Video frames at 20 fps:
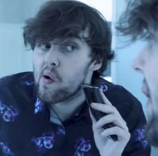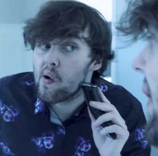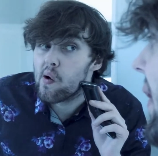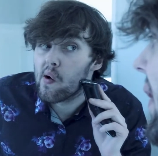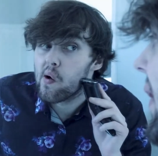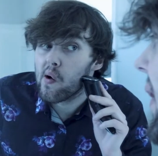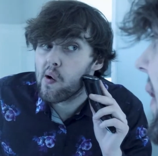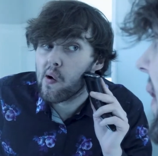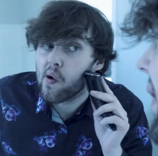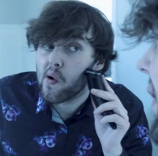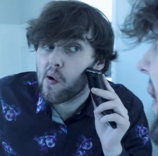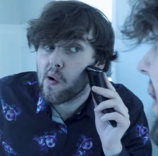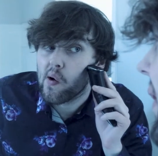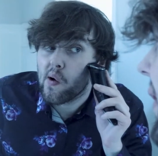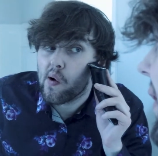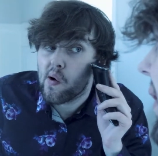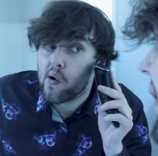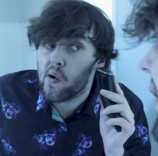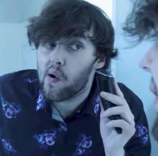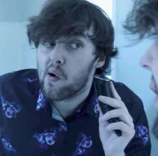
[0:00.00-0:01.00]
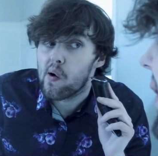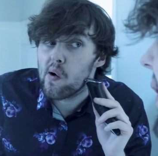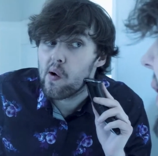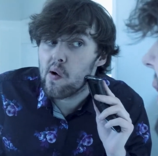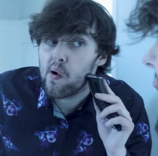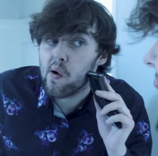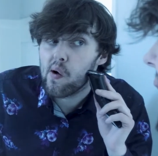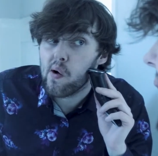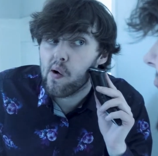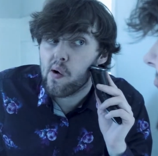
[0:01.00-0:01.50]

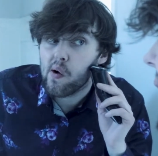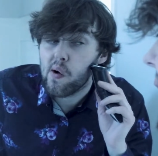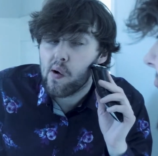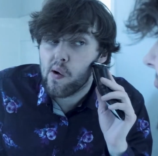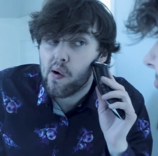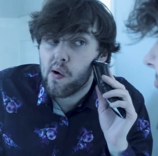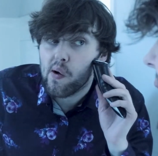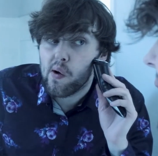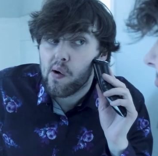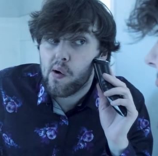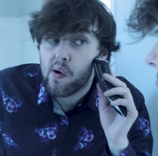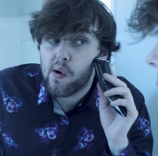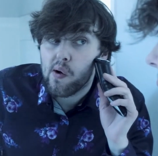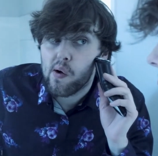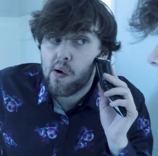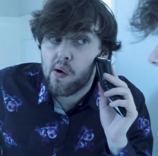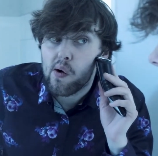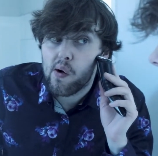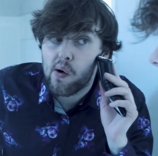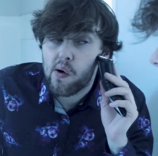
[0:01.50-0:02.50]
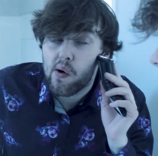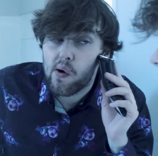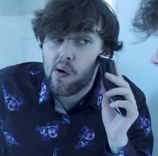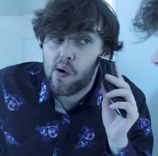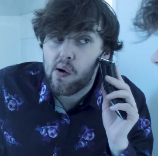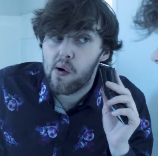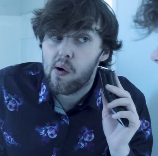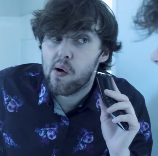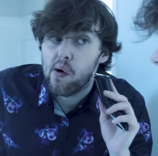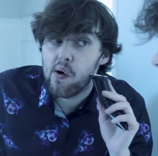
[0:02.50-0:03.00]

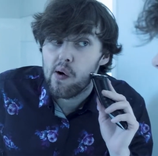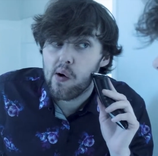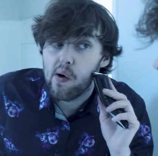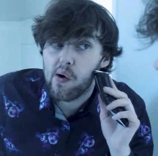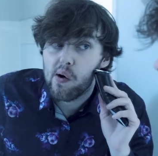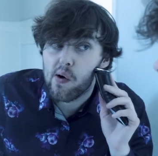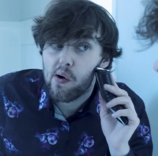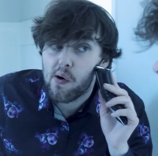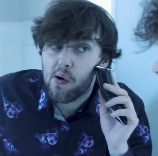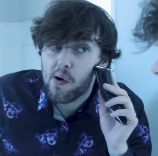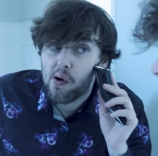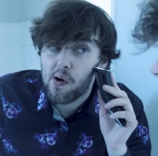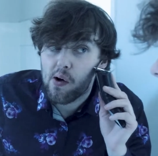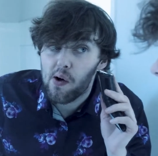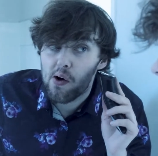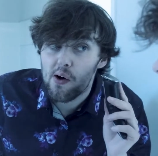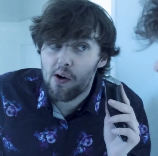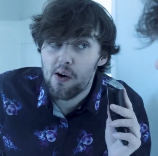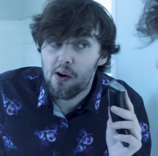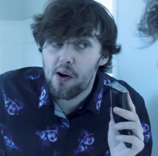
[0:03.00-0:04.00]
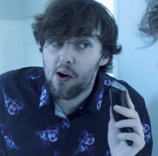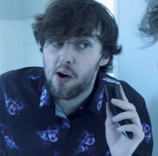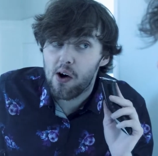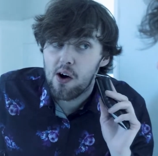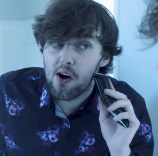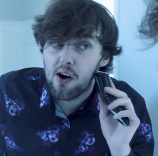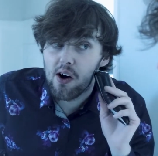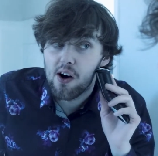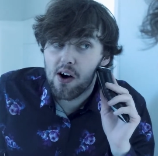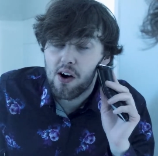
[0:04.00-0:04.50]

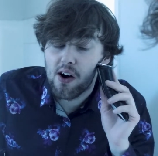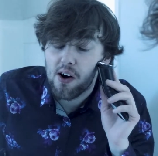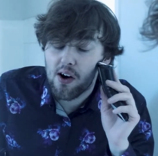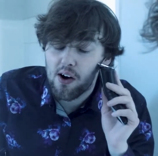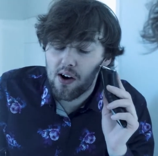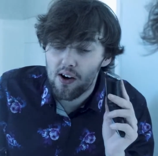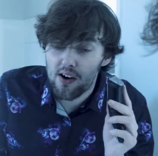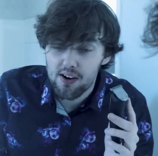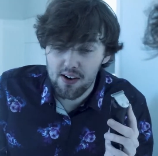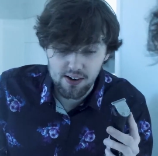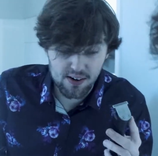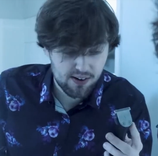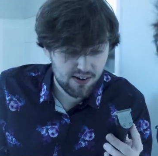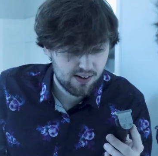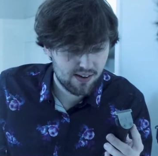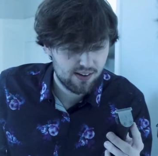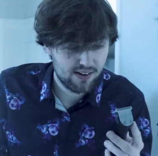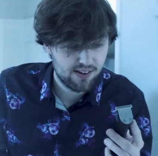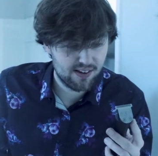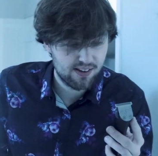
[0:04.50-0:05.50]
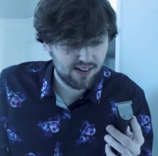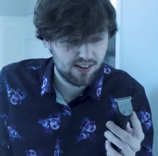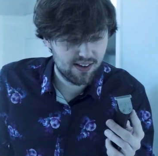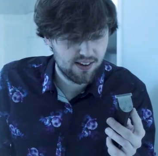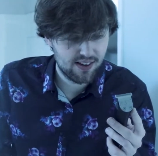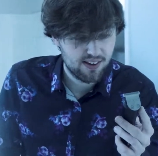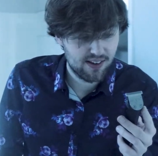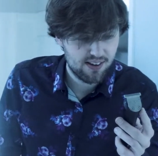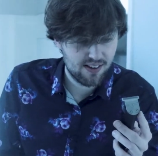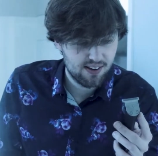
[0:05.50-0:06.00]

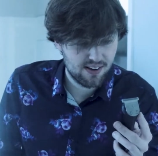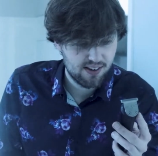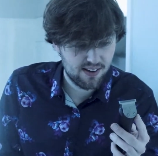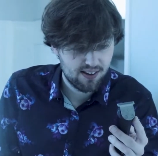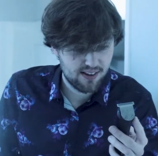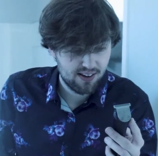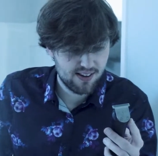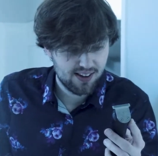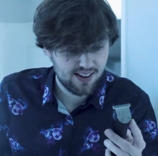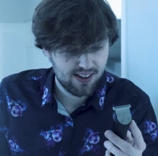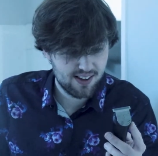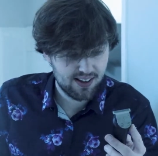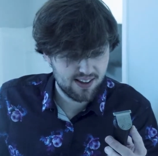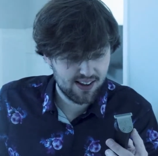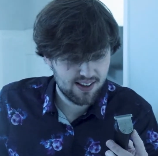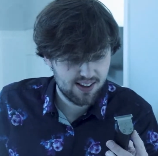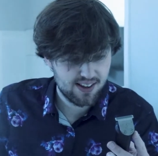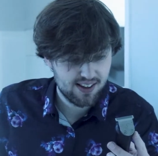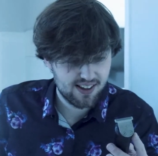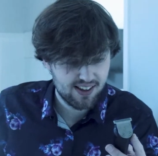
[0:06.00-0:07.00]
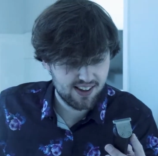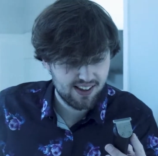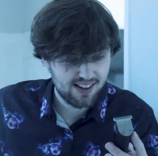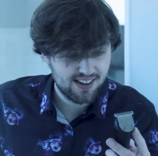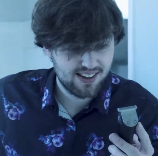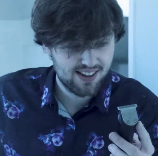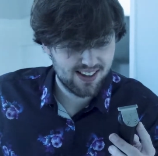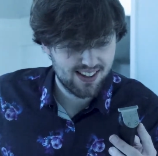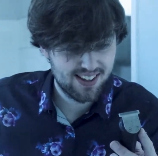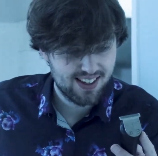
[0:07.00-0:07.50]

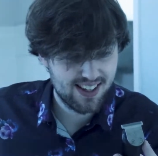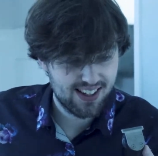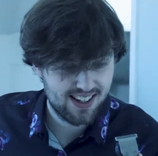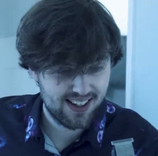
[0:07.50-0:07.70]
No one is speaking in this clip.